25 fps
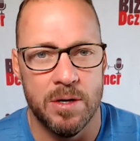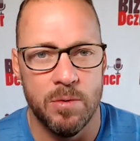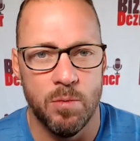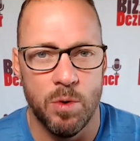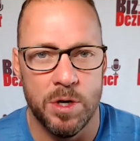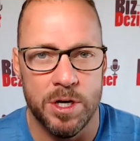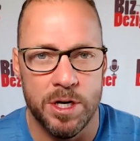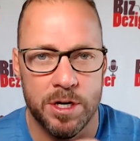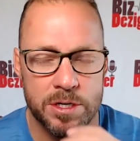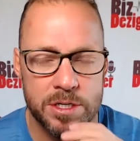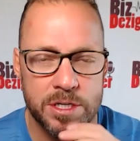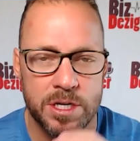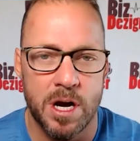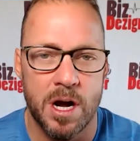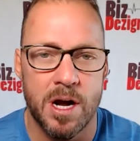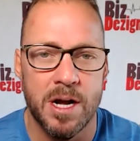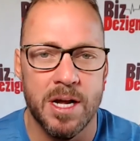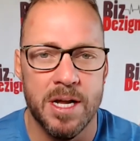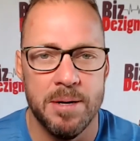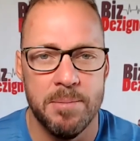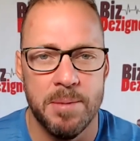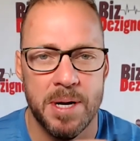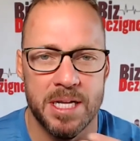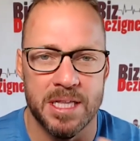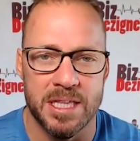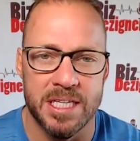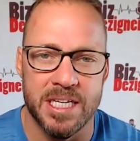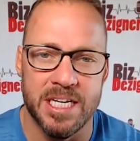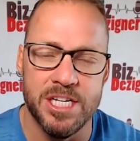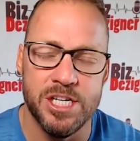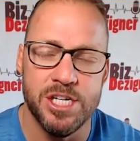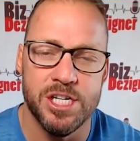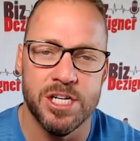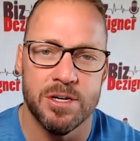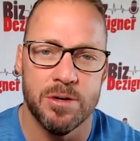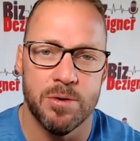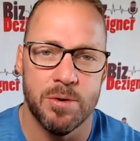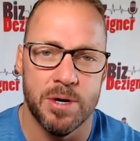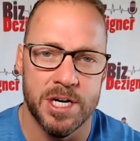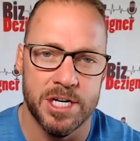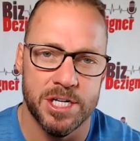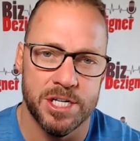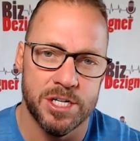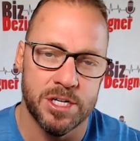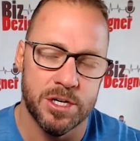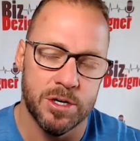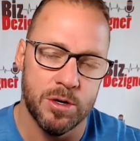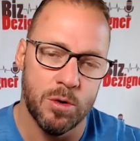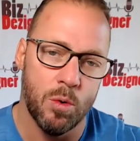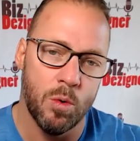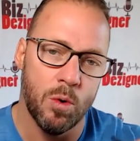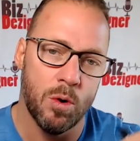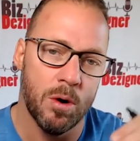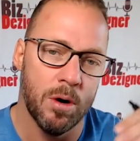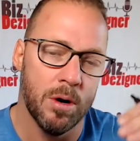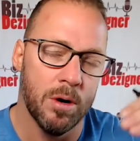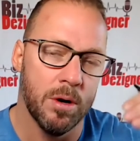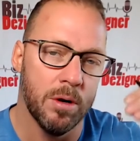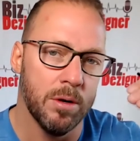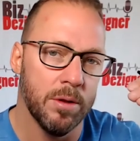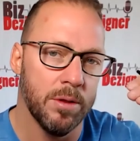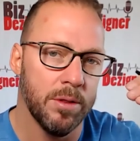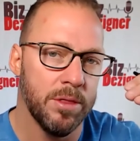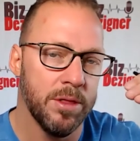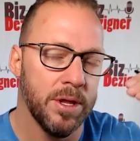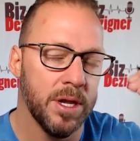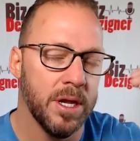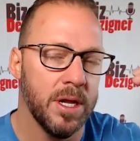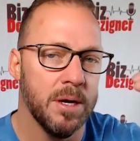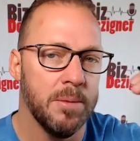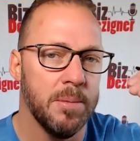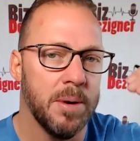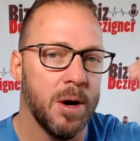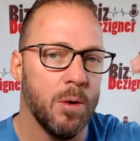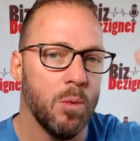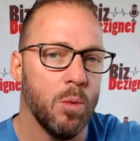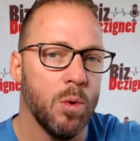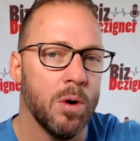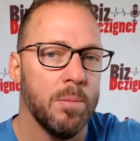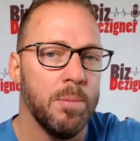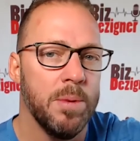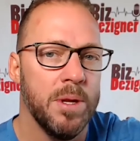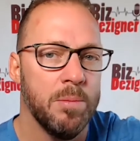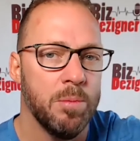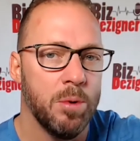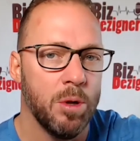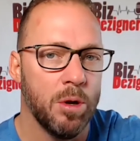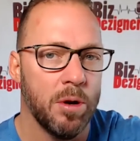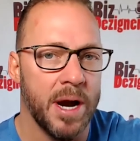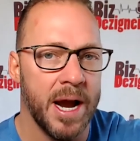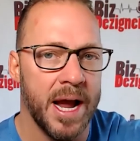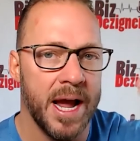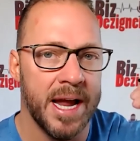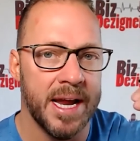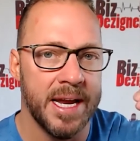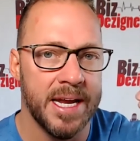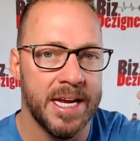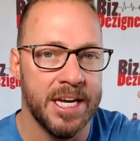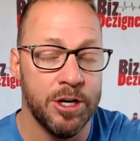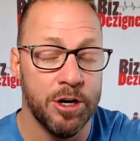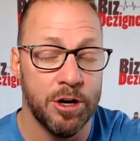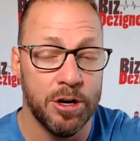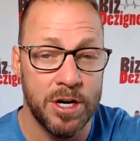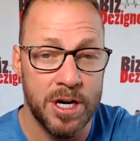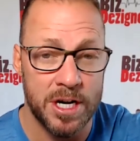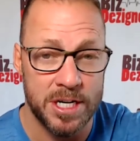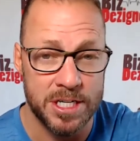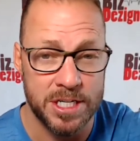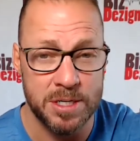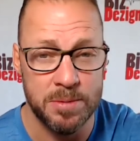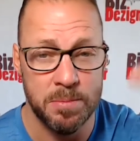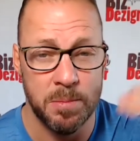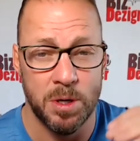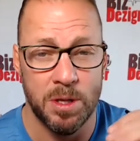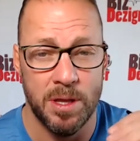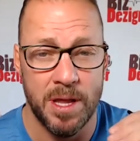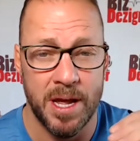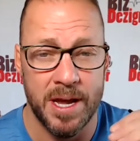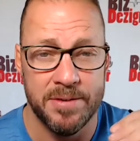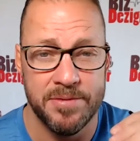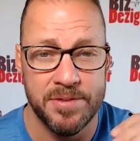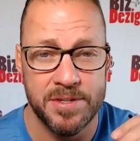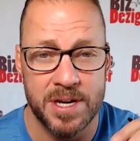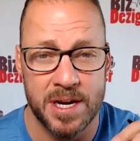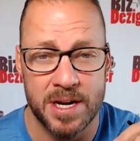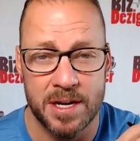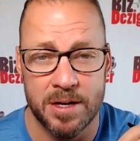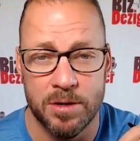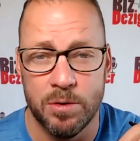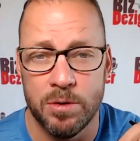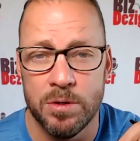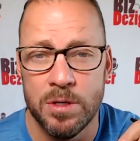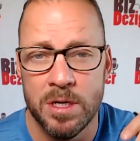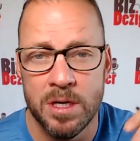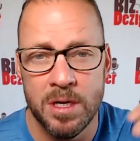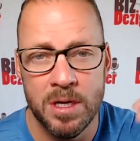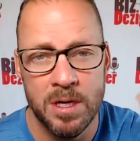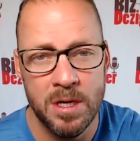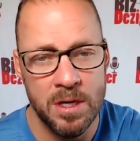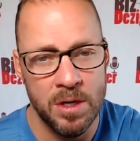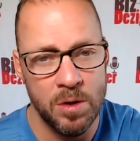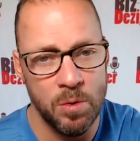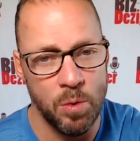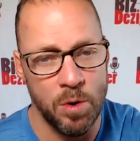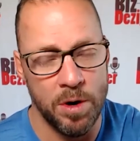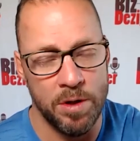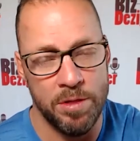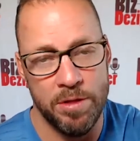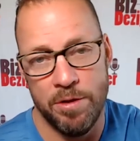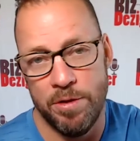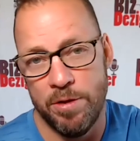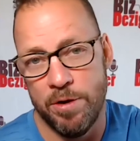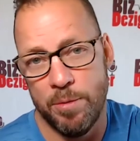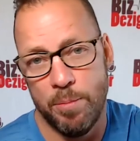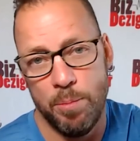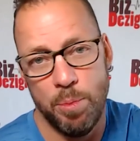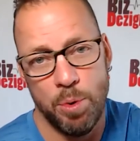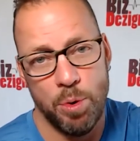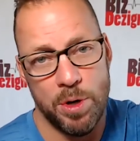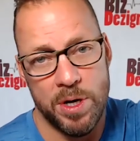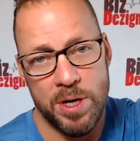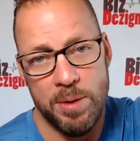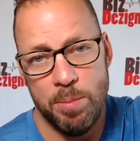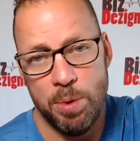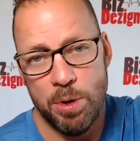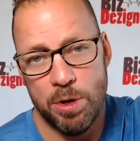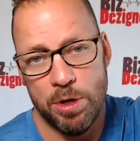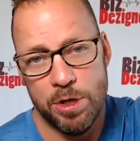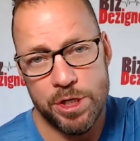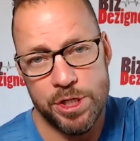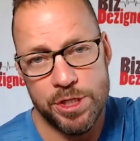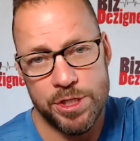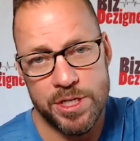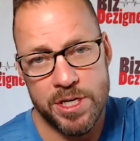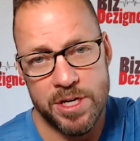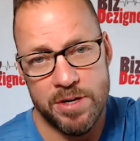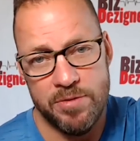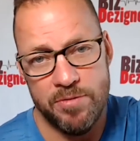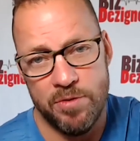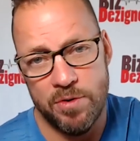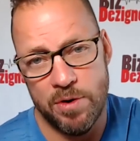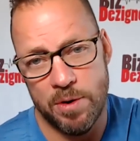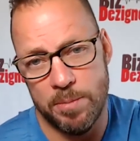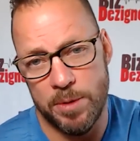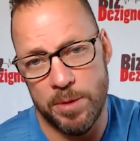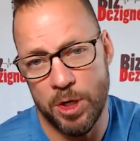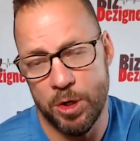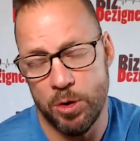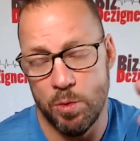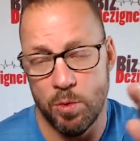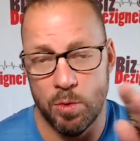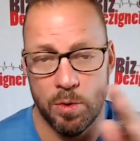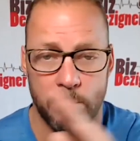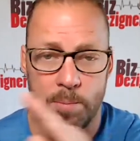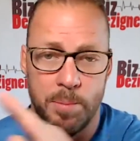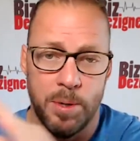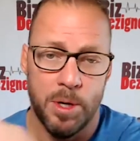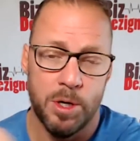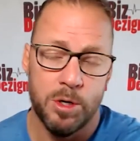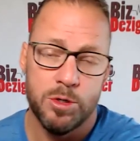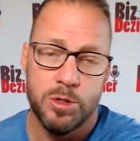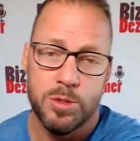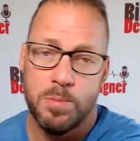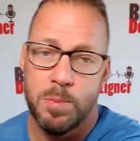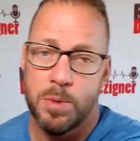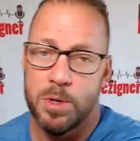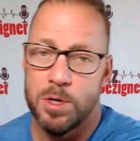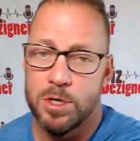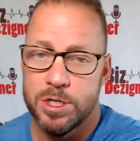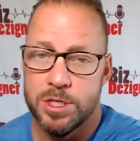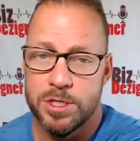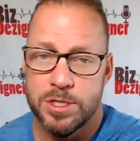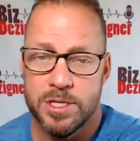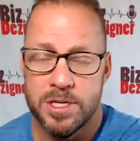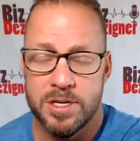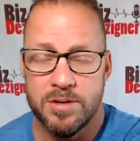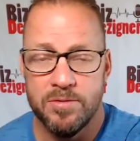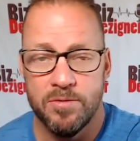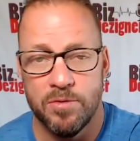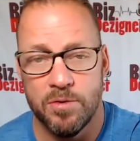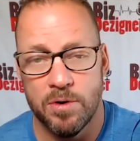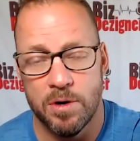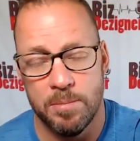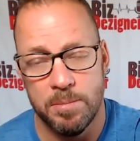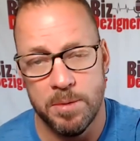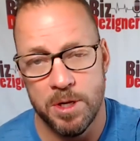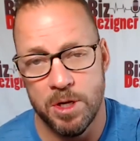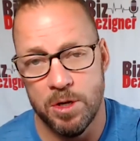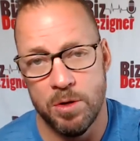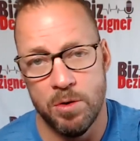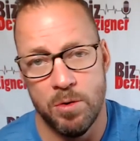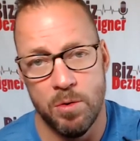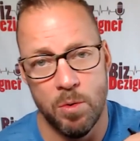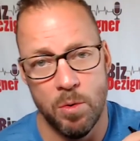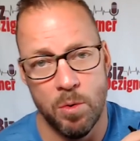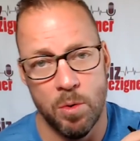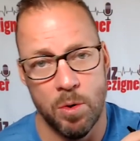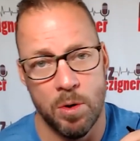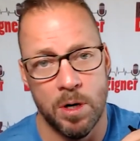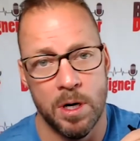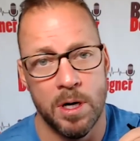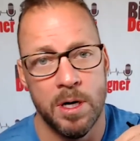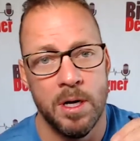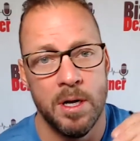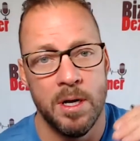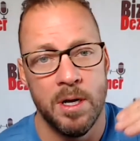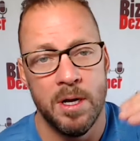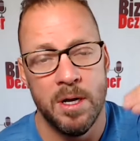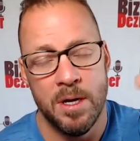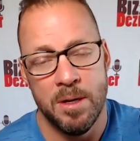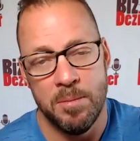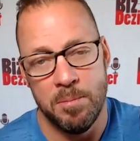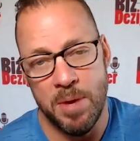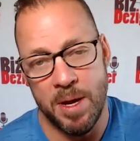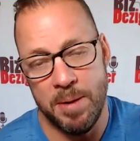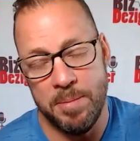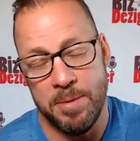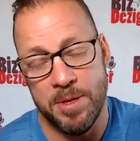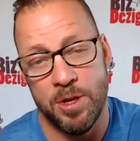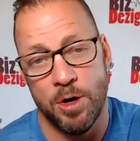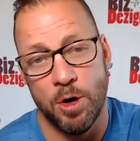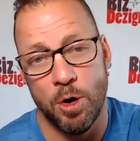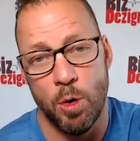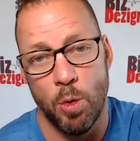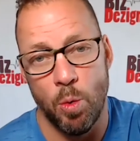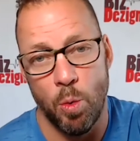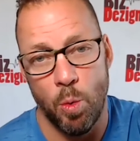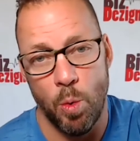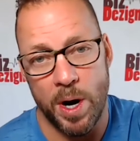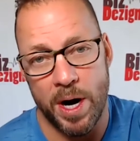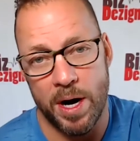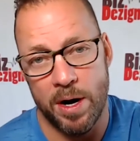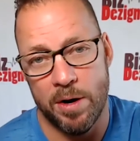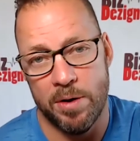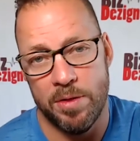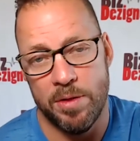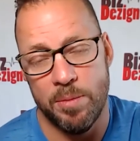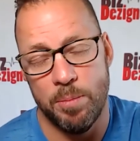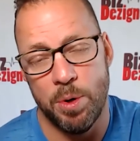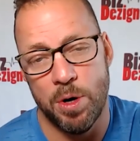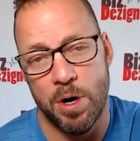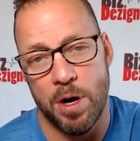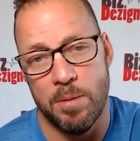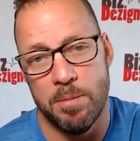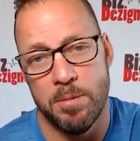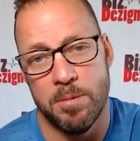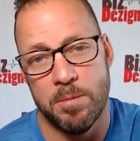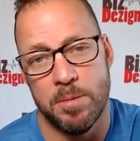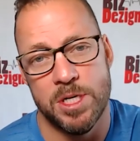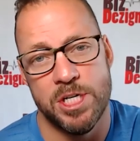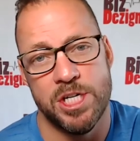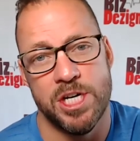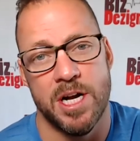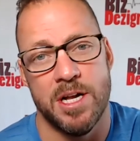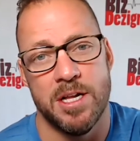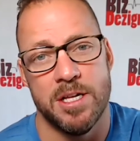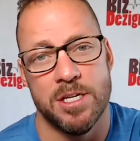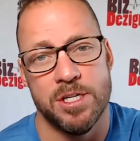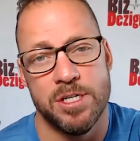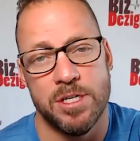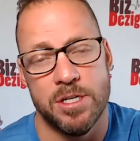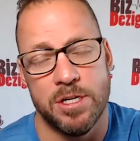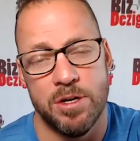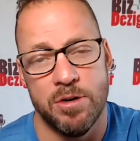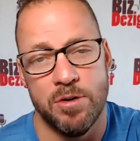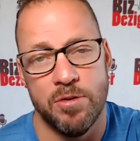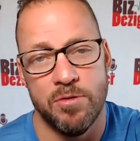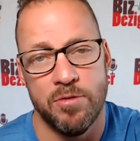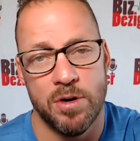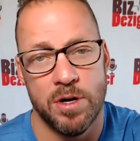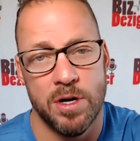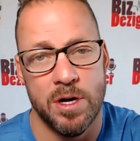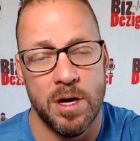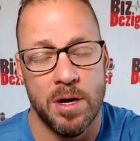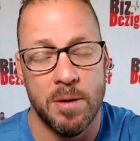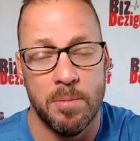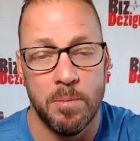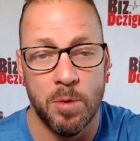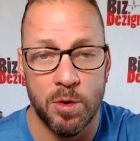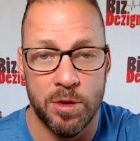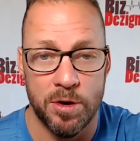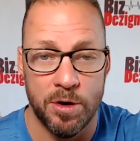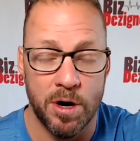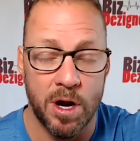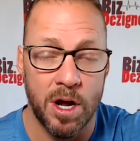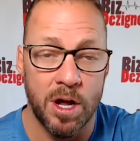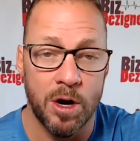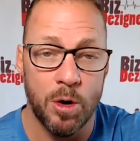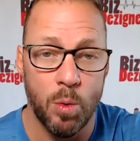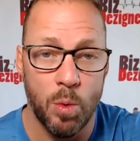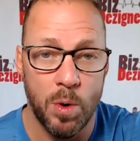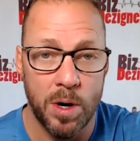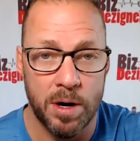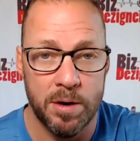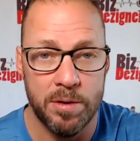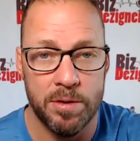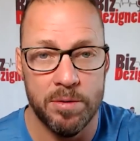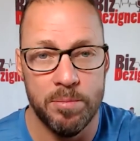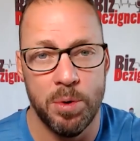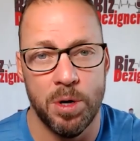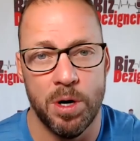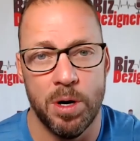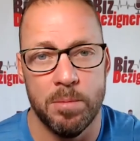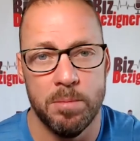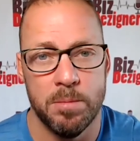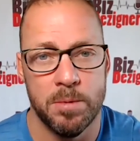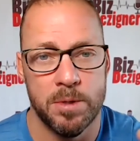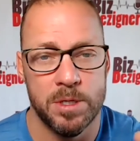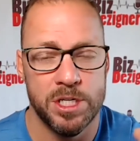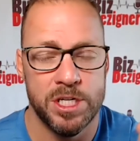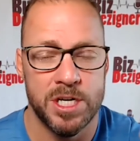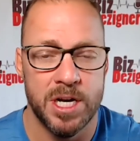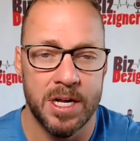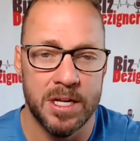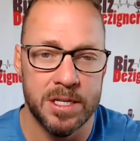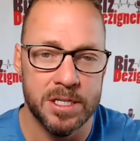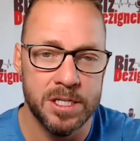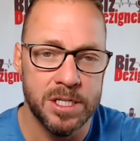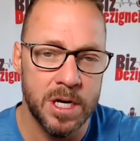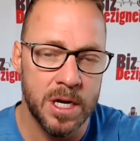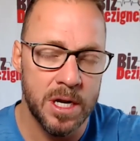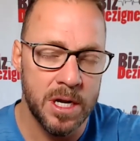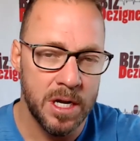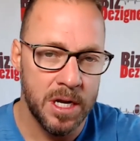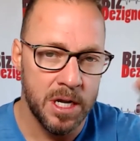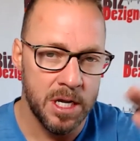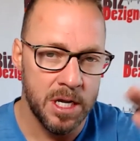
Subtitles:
And when you're talking about lead generation or thinking about where people are at in your customer life cycle, whether they're pre-purchasing from you or post-purchasing from you, or maybe they're aware of the problem or challenge that you overcome, or they're unaware of the problem or challenge,